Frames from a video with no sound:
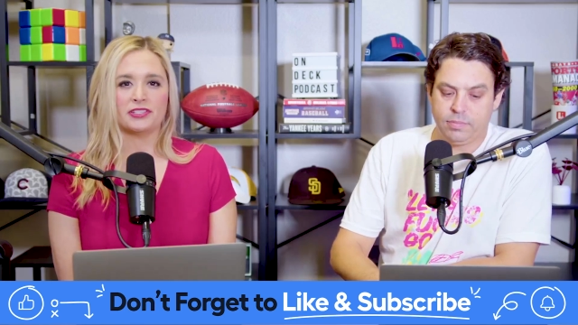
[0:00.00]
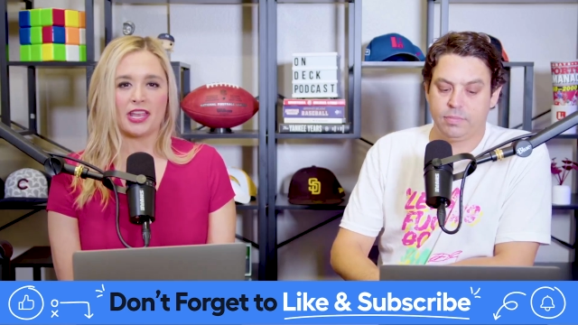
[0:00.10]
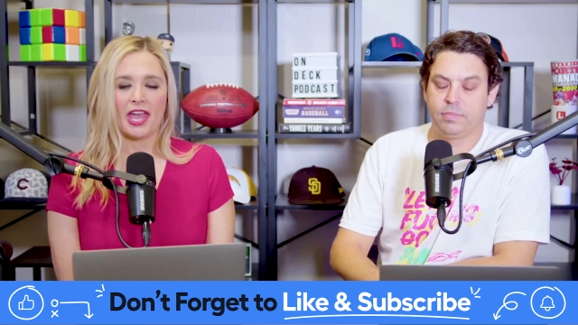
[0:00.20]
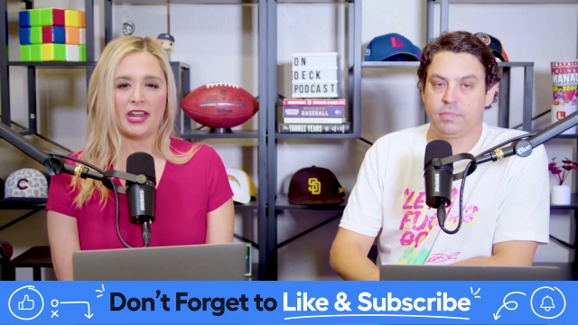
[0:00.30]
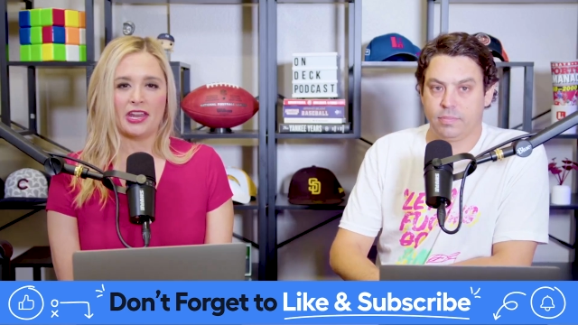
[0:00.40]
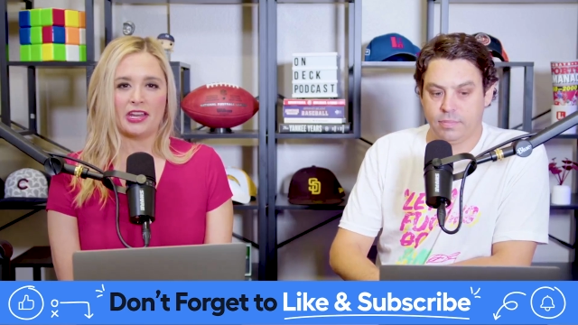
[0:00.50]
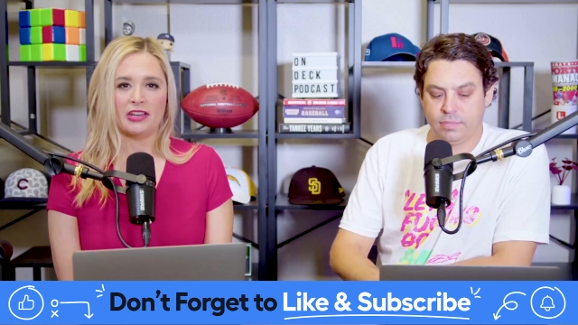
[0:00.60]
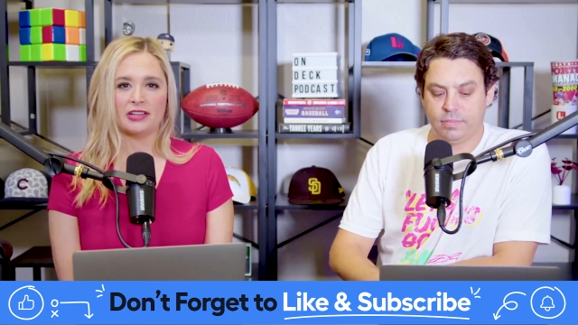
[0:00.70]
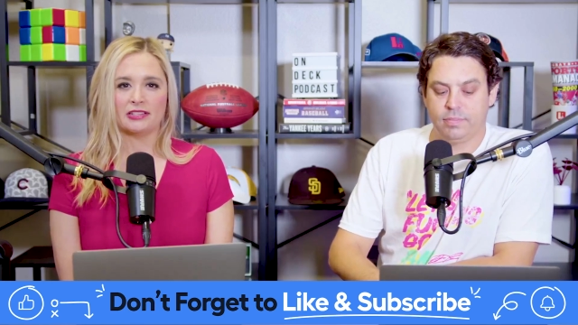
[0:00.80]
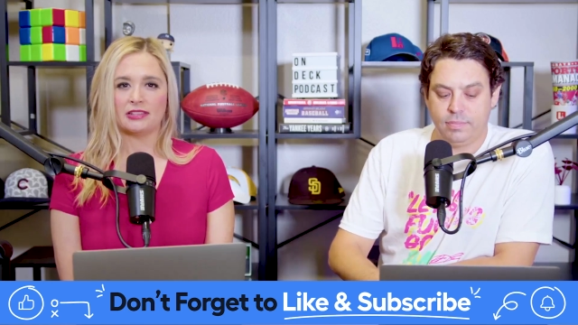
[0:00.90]
Speaker 1: headed,
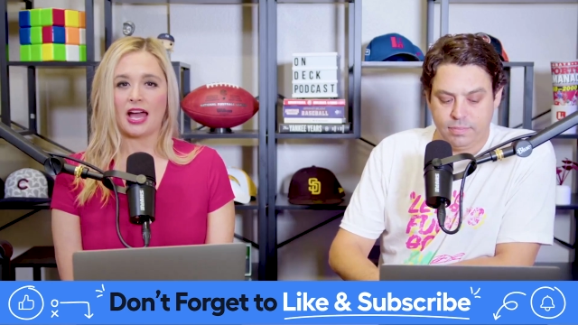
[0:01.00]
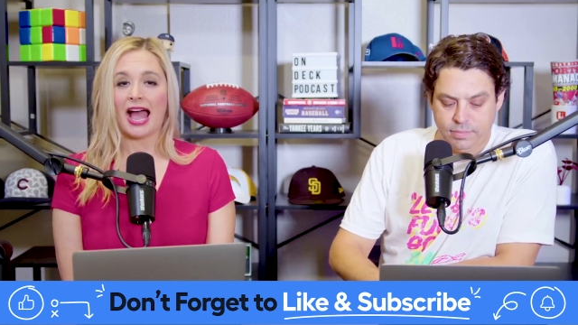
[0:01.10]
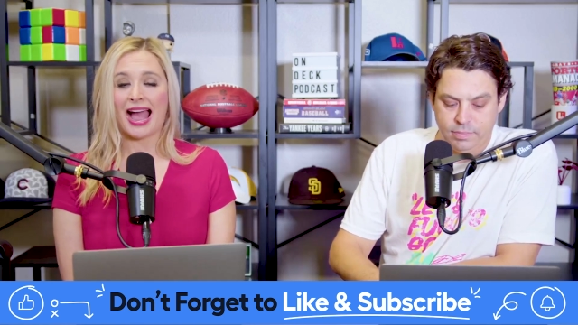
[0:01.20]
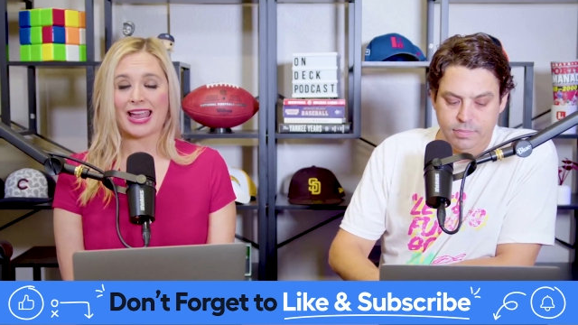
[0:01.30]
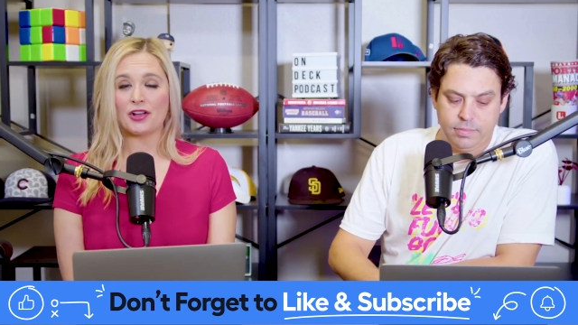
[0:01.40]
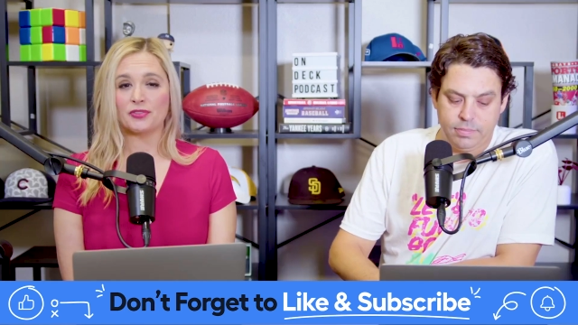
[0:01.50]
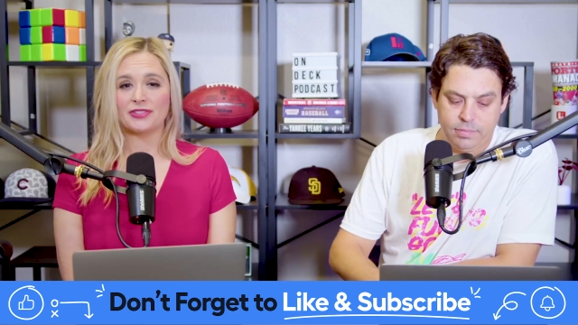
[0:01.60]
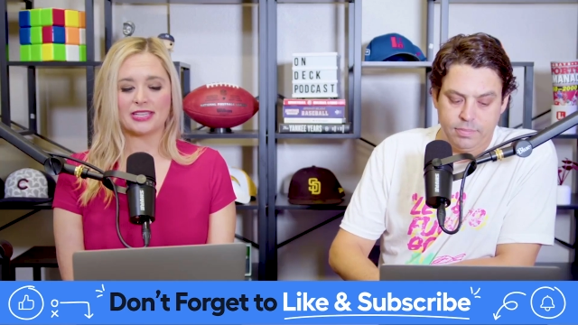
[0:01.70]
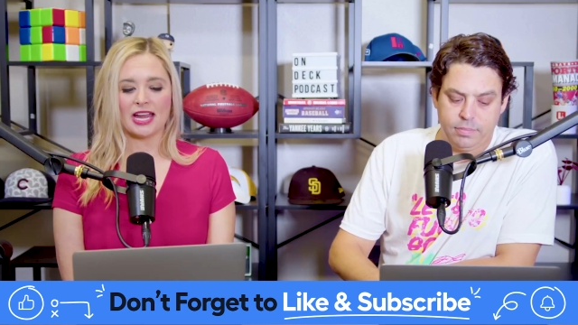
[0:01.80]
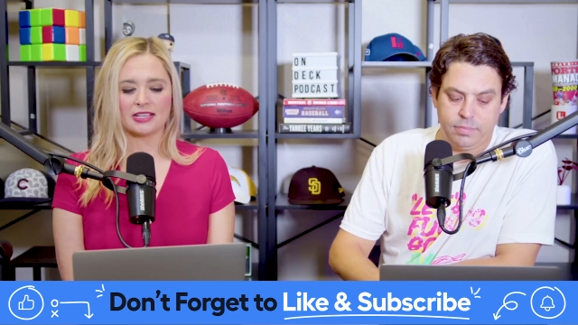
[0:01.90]
mm-hmm. the high owned
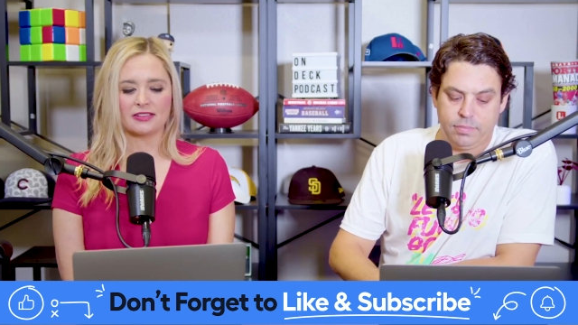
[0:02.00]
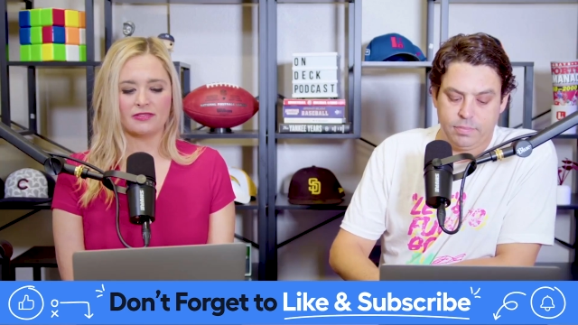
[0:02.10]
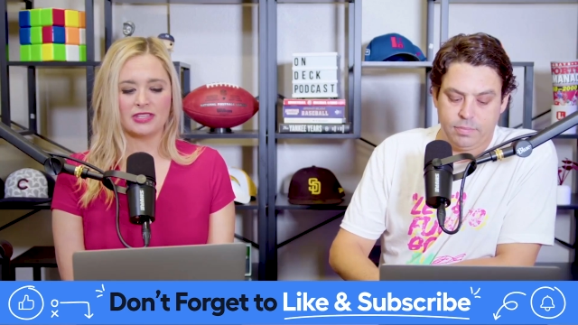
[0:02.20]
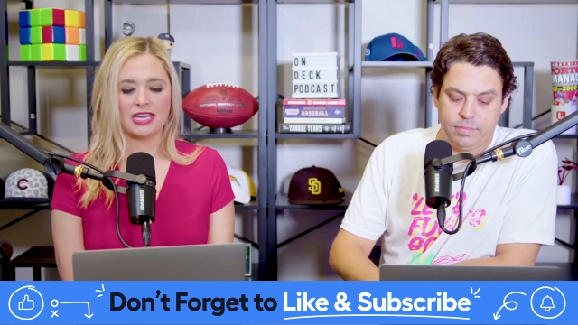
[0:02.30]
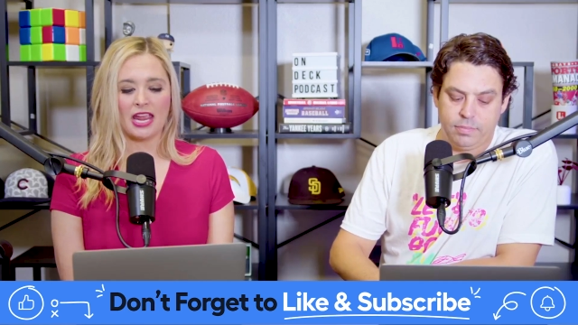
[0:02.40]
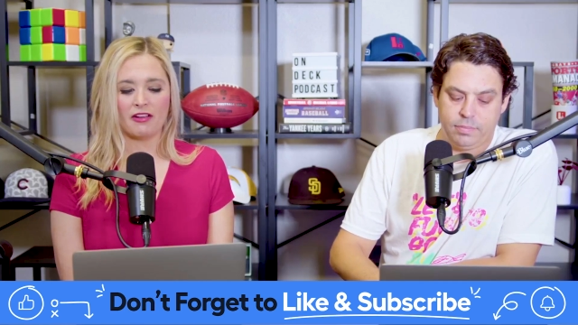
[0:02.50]
stacks of the day.